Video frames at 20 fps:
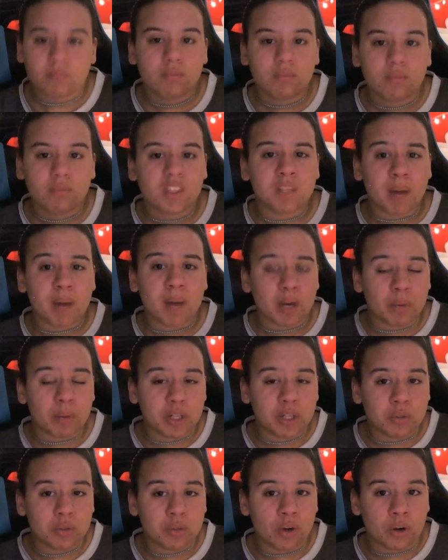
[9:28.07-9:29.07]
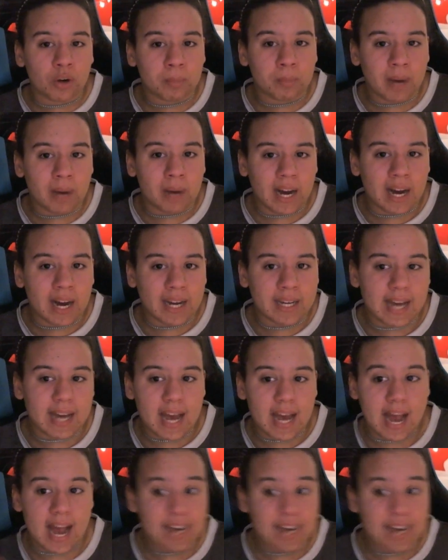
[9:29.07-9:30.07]
no matter when you go to buy
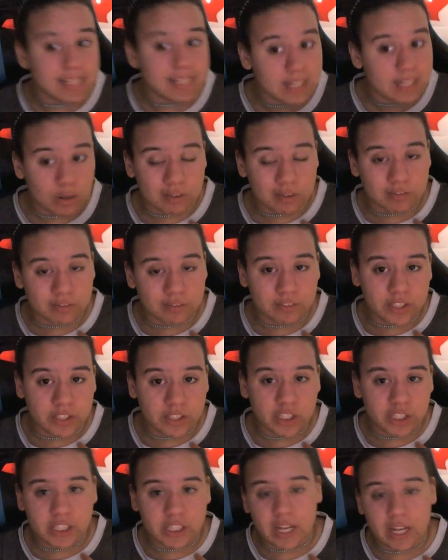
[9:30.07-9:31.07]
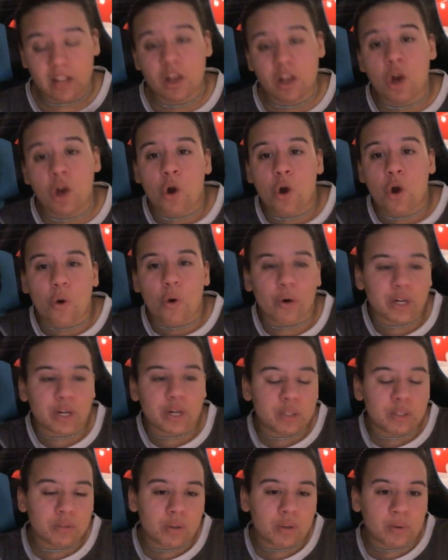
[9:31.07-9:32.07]
anything off of EGL. Or you
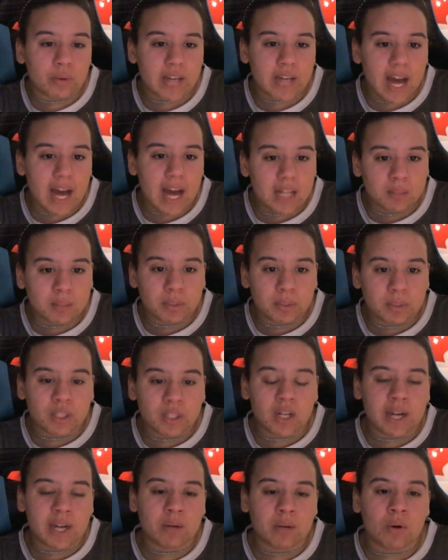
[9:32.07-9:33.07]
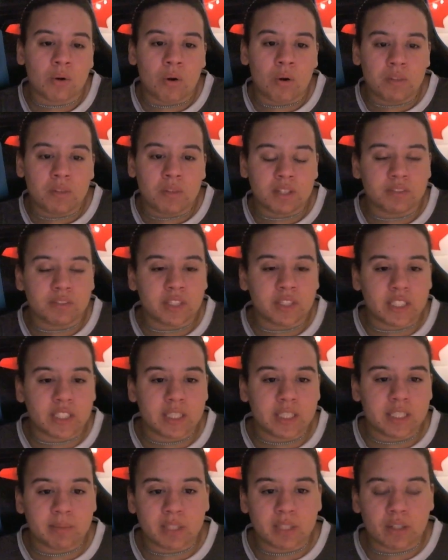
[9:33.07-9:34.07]
can use code Kaliber. I know all the different
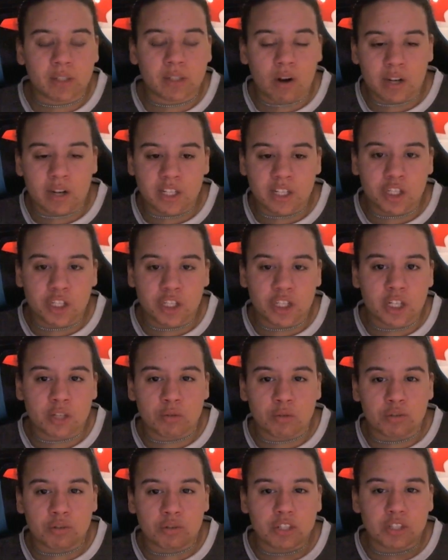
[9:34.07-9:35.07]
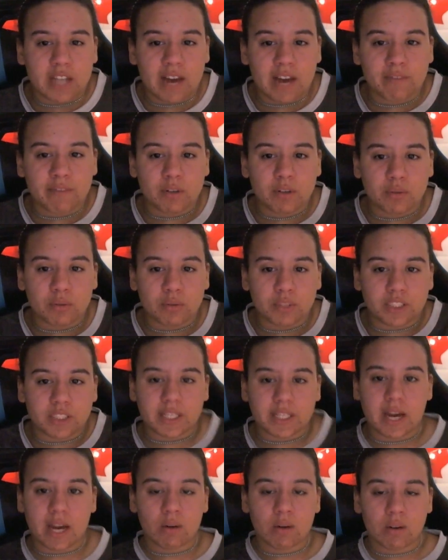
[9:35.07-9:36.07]
teams that are on EGL usually have their own
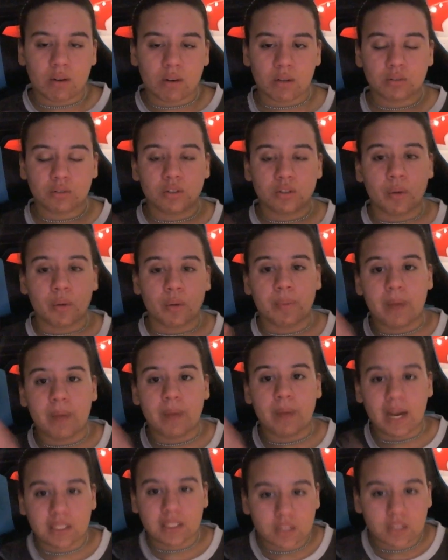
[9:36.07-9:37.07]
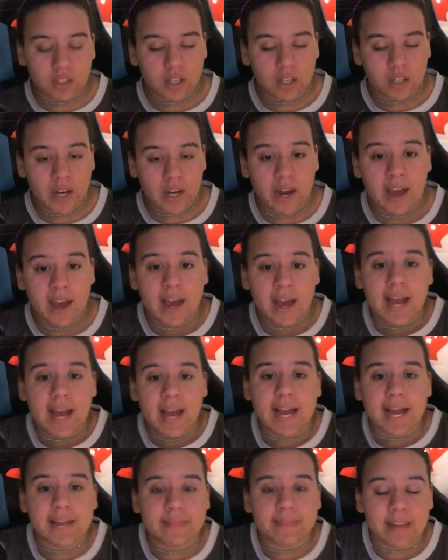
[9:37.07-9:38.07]
discount code, so that's good.
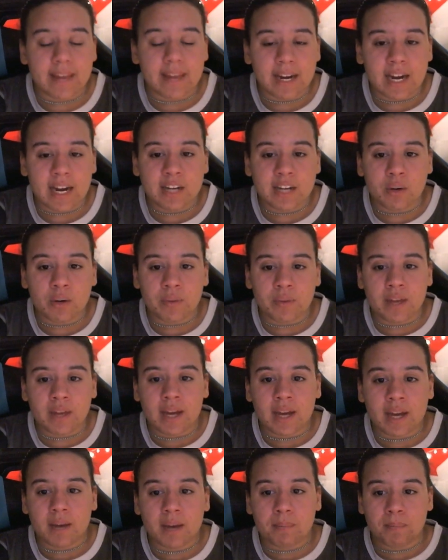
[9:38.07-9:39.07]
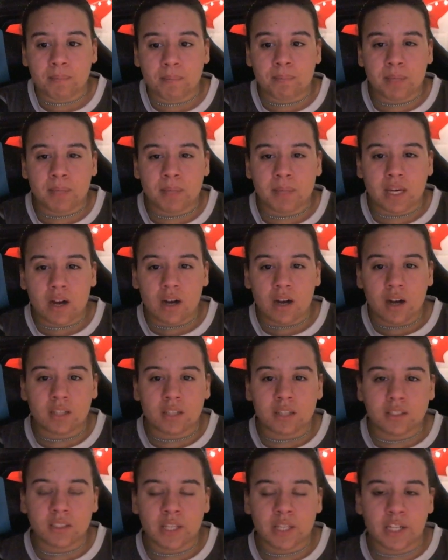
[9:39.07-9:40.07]
And then I know that
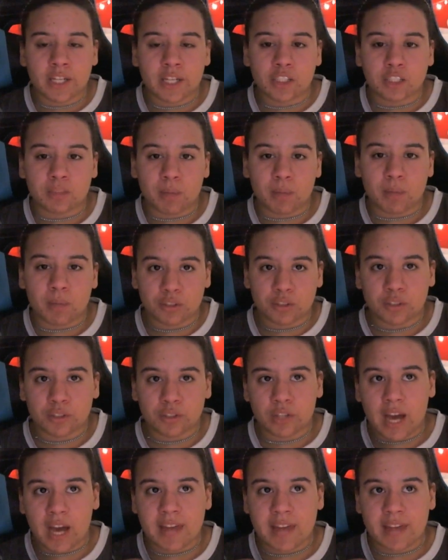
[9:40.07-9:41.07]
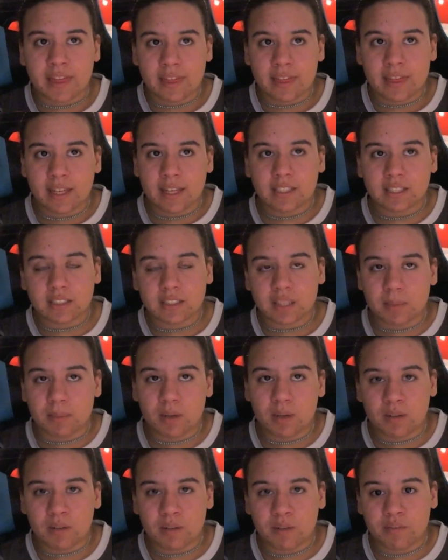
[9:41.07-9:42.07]
because they're sponsored, I think some
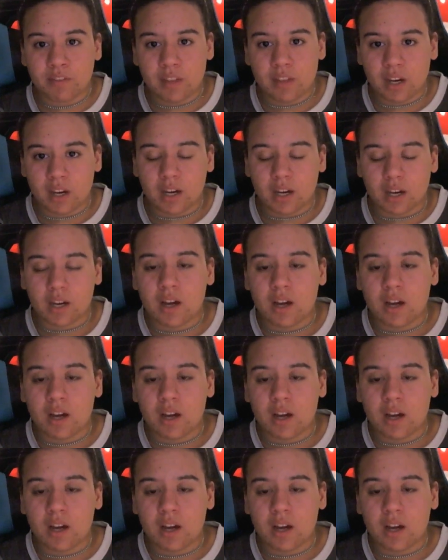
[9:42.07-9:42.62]
of the,